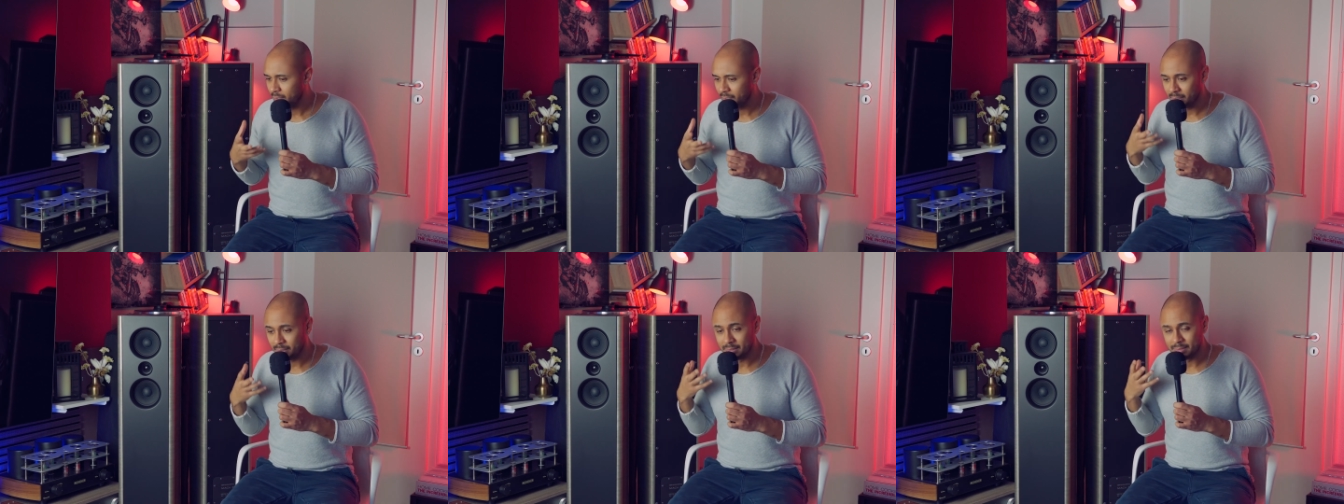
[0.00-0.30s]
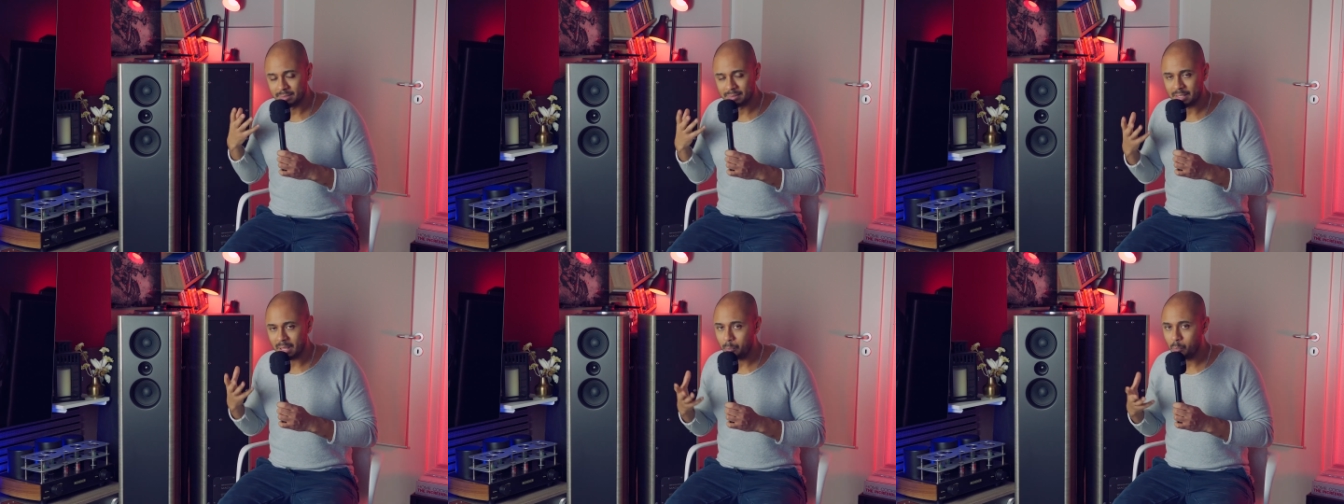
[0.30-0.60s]
in
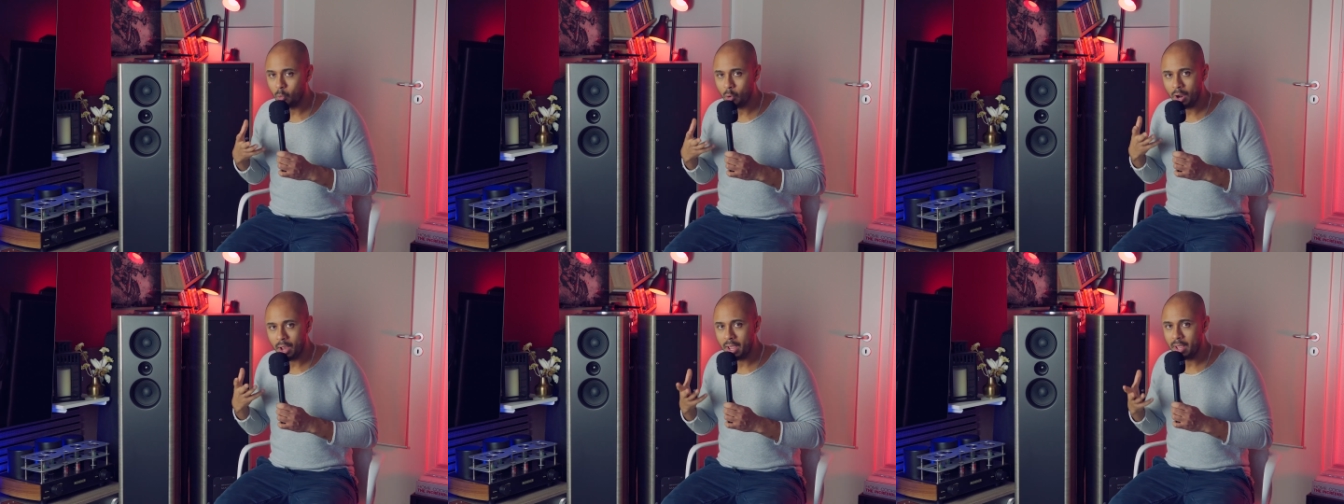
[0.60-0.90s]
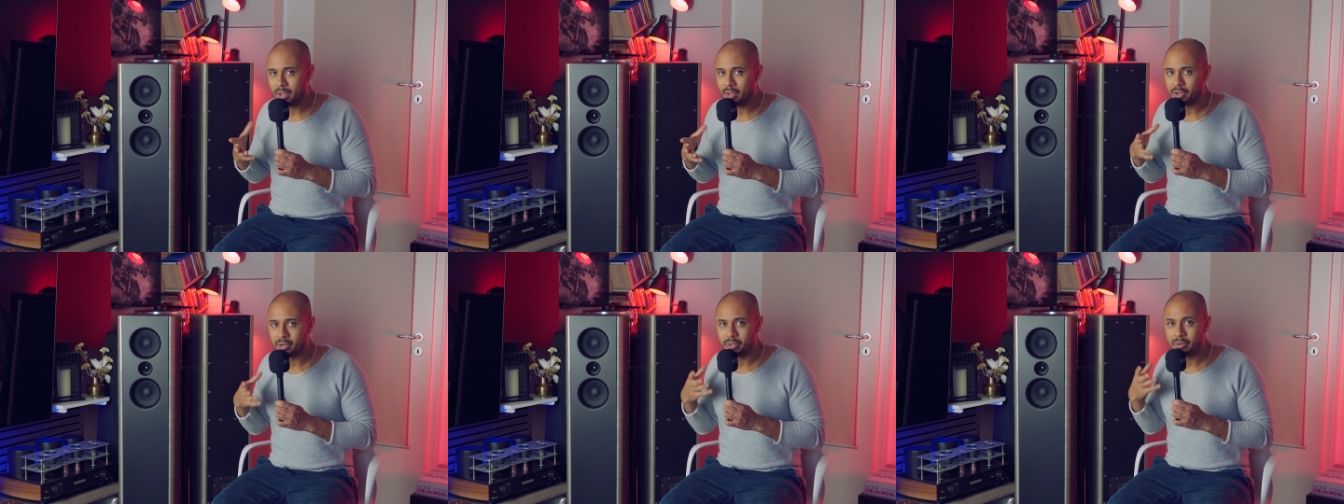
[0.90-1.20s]
some
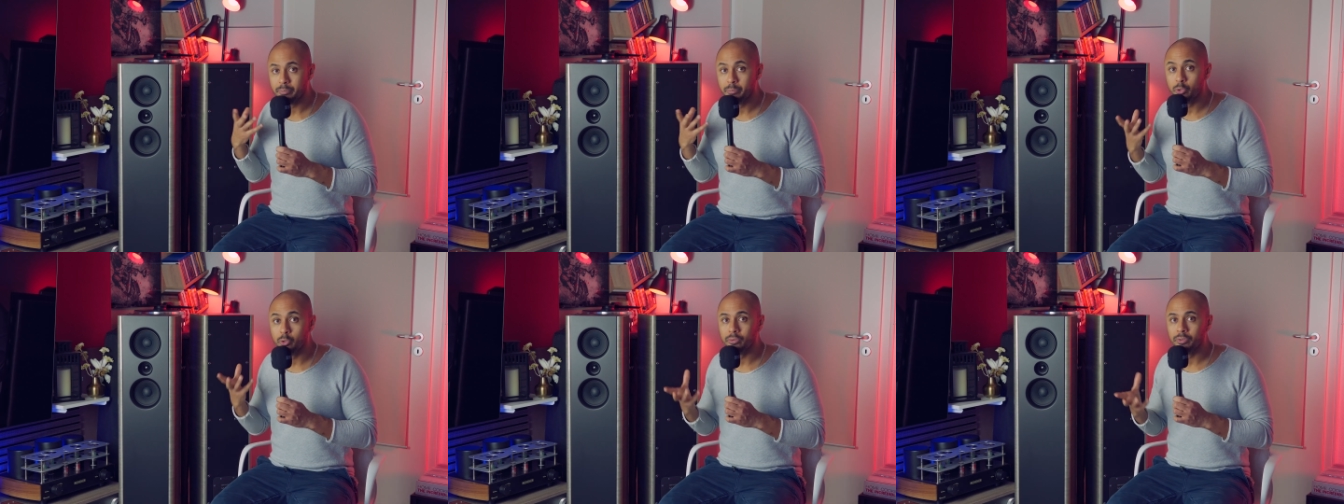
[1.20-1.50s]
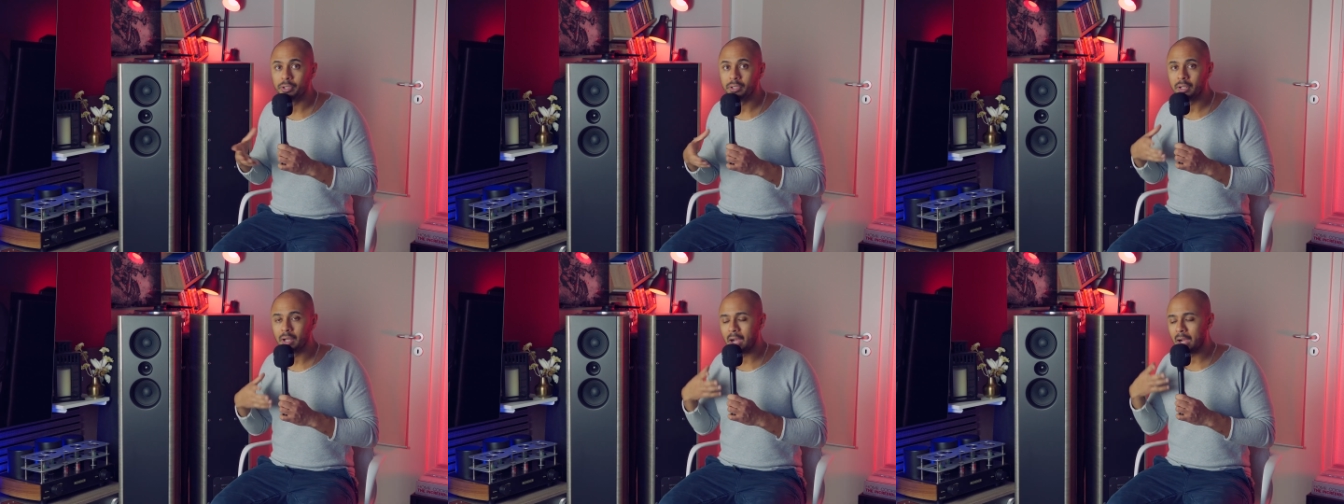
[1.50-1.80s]
way
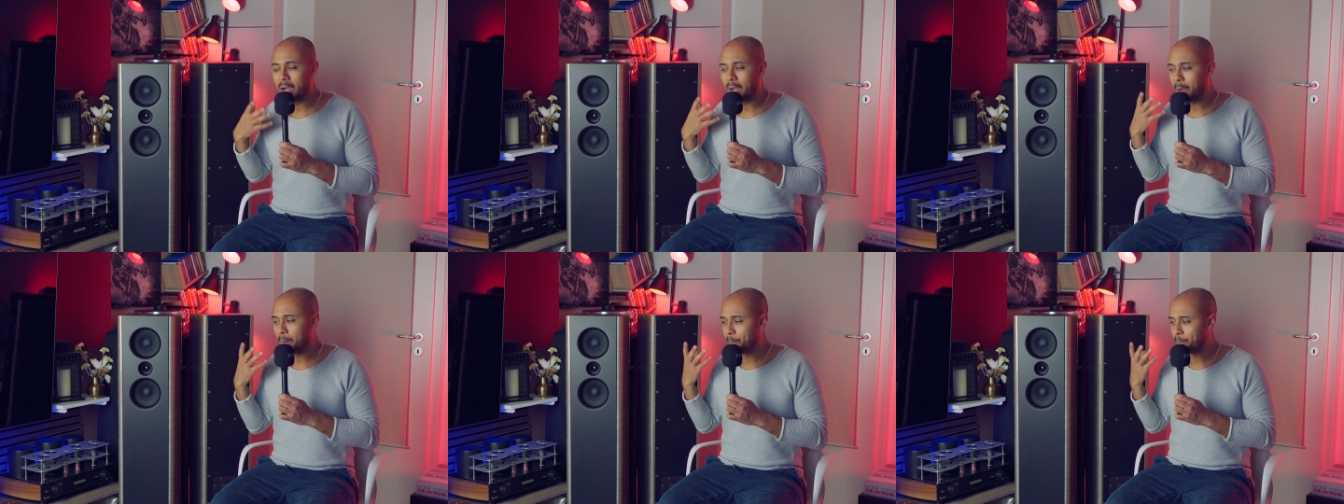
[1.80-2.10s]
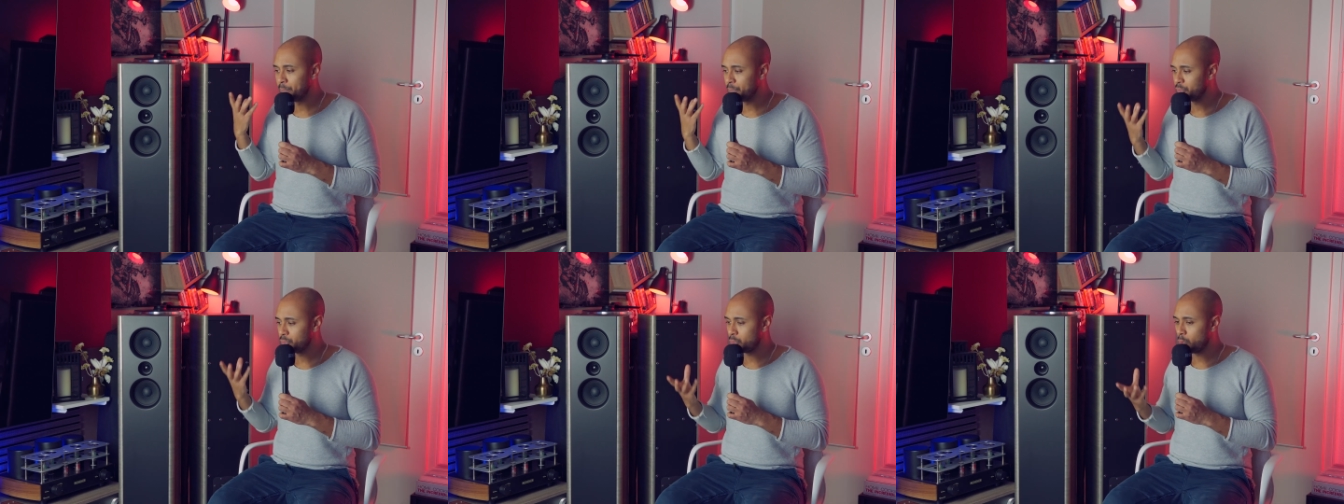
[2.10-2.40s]
removing a
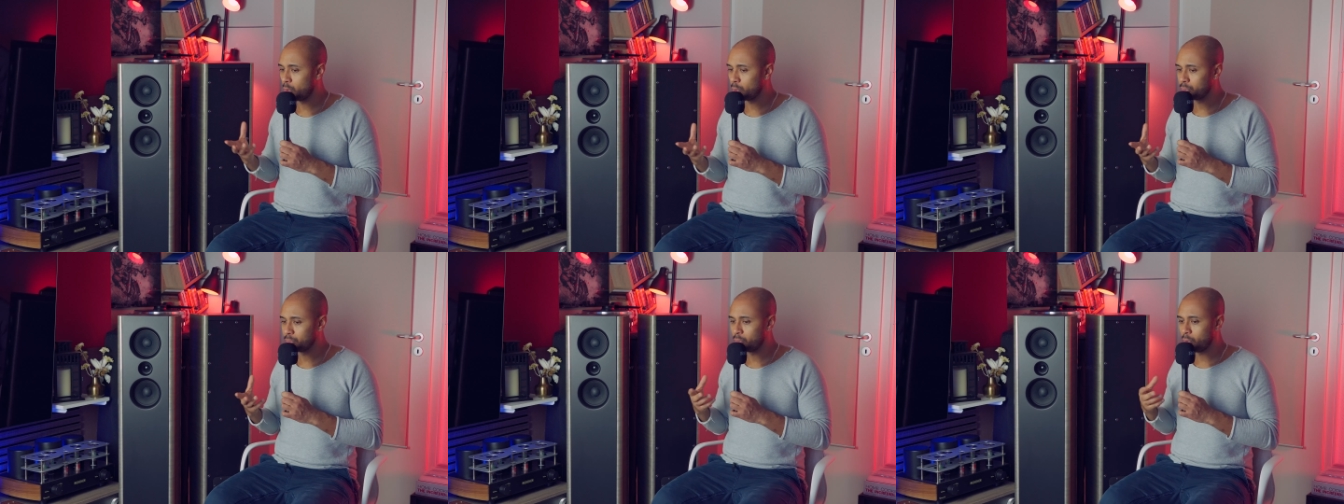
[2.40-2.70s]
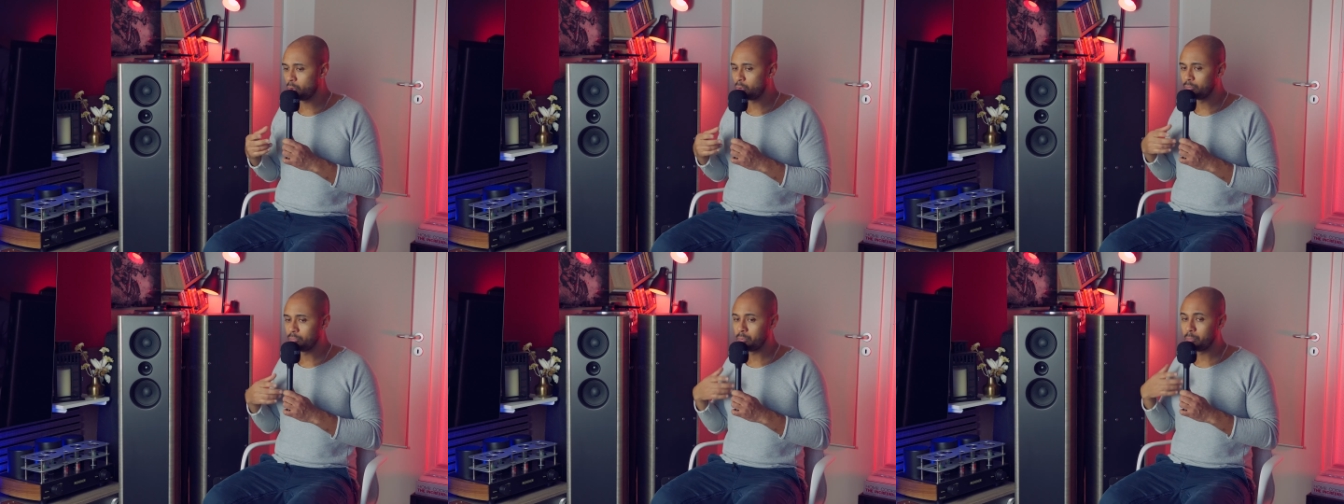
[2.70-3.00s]
sort
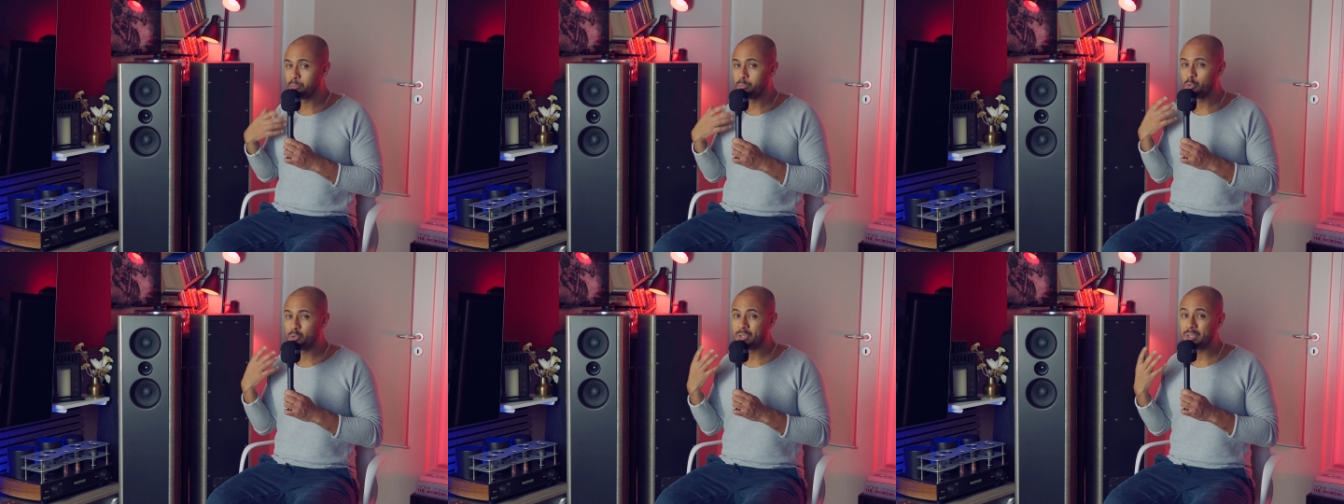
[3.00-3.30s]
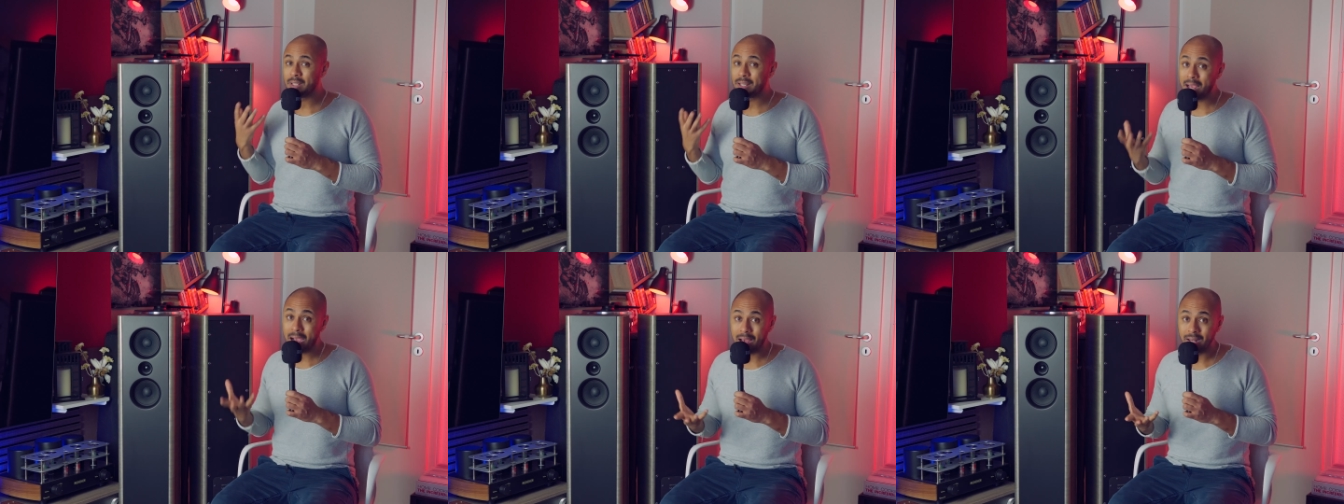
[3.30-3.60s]
of
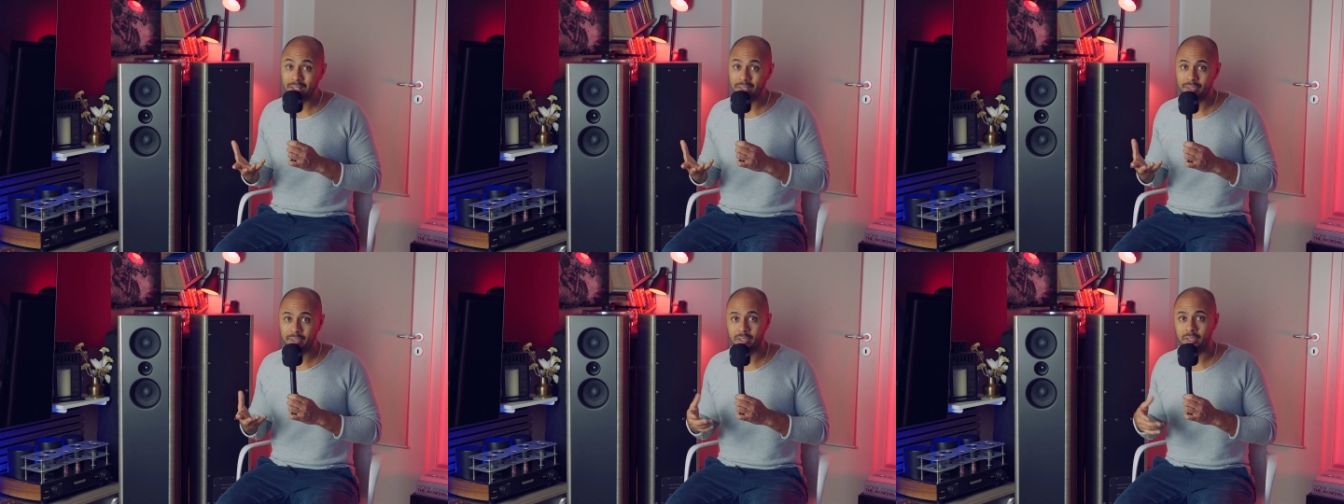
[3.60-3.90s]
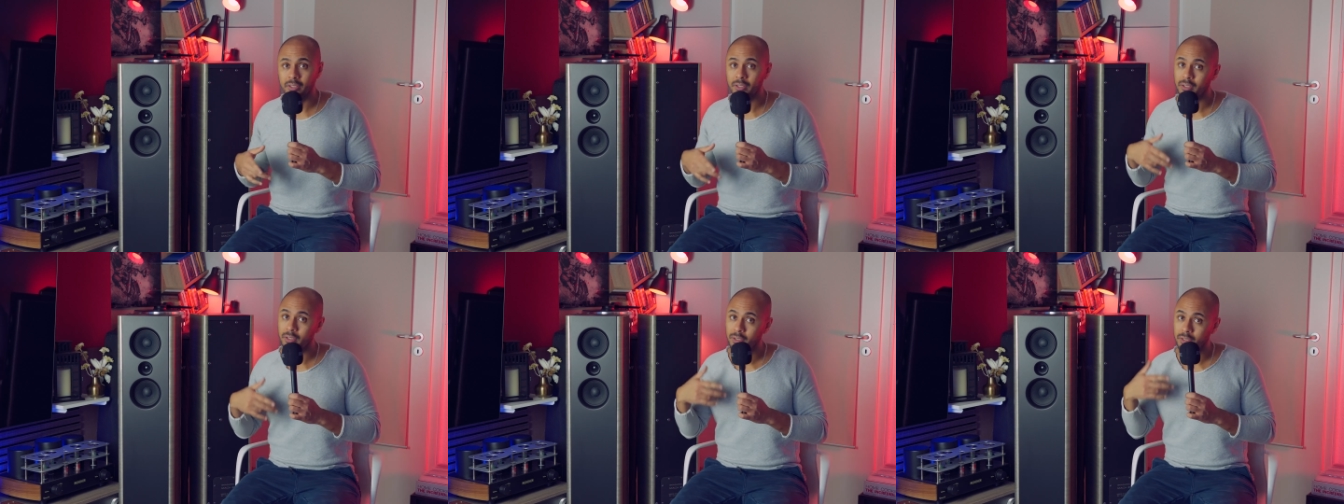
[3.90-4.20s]

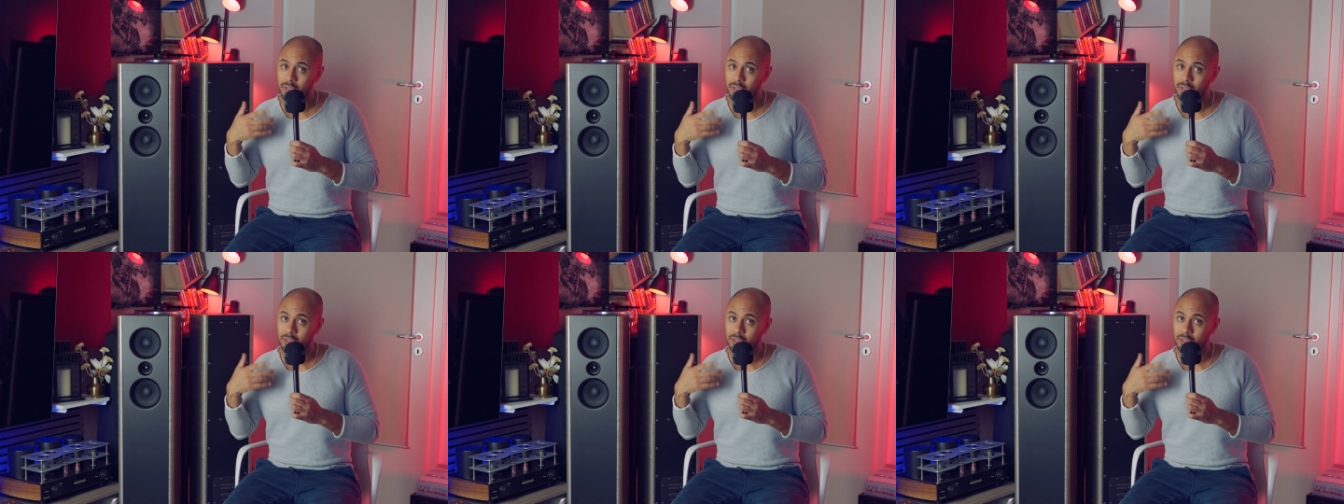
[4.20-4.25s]
musicality